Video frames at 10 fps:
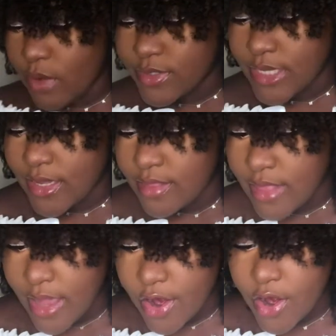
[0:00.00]
was in
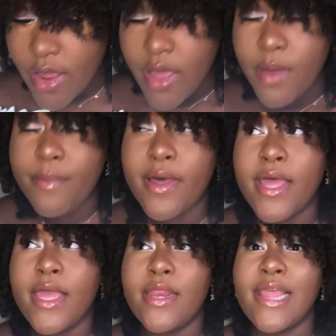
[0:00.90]
there,
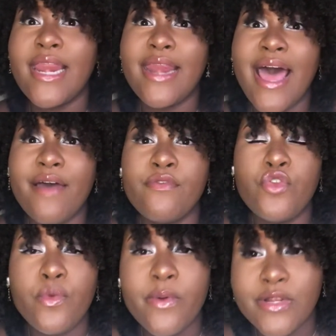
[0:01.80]
but they didn't have
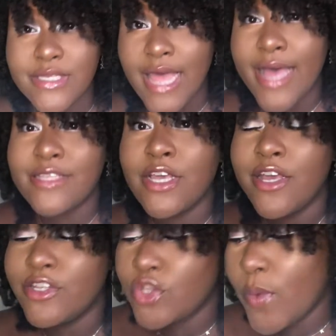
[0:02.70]
newborn size.
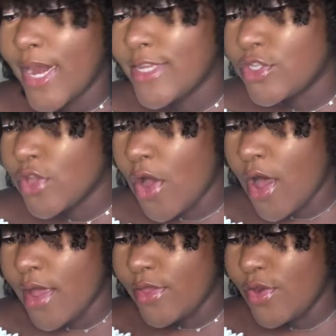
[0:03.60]
So when I
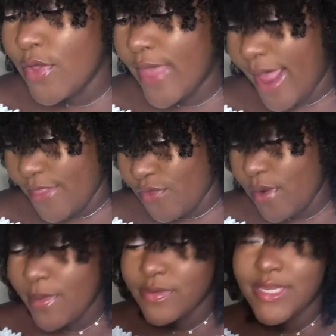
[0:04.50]
saw, you know, they had
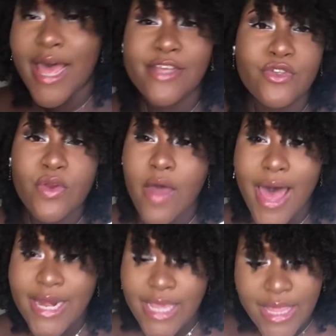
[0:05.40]
3-month size, you know, I
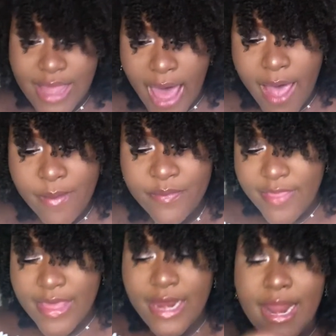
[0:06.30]
had to get that. And then